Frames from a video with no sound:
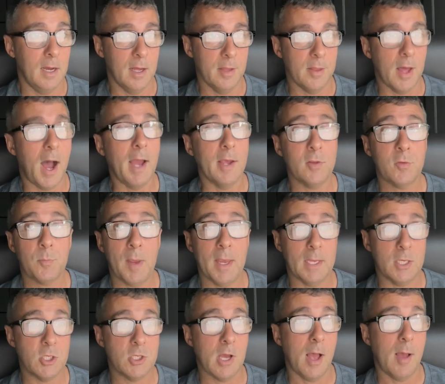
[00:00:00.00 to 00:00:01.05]
the highest
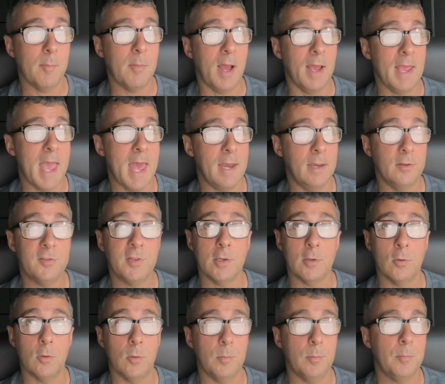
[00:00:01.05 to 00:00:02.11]
paying job I had, a
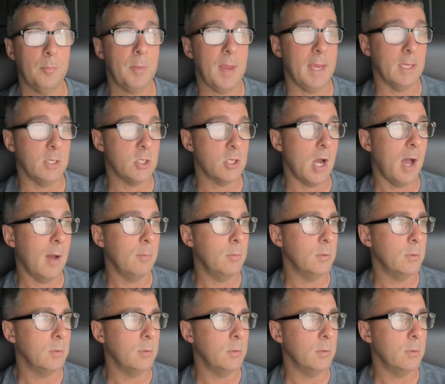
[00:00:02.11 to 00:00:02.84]
single paying job,